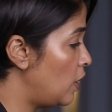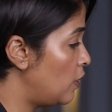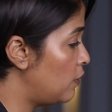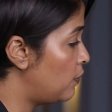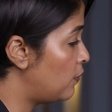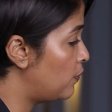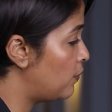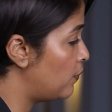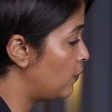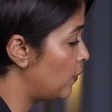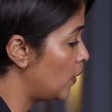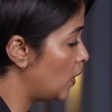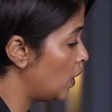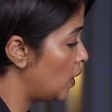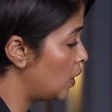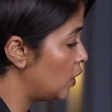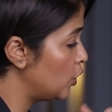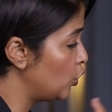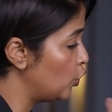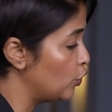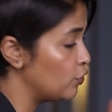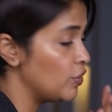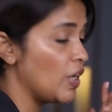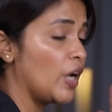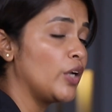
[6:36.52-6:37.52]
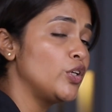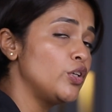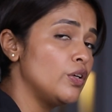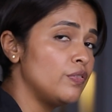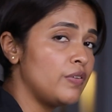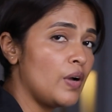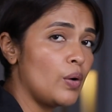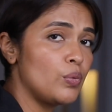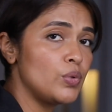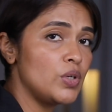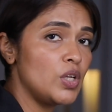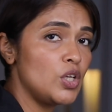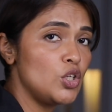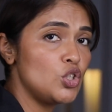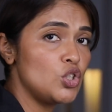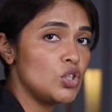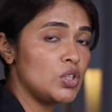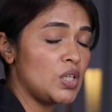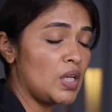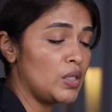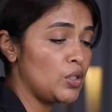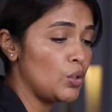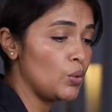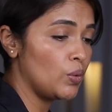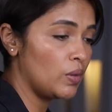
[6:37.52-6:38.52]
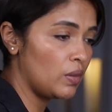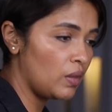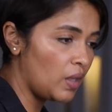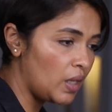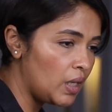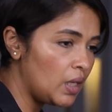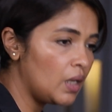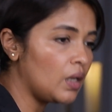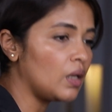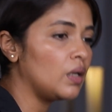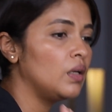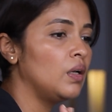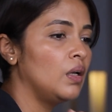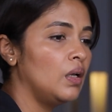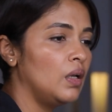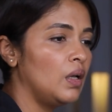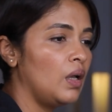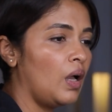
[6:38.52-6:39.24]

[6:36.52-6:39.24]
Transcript: If you've done your foundation and you think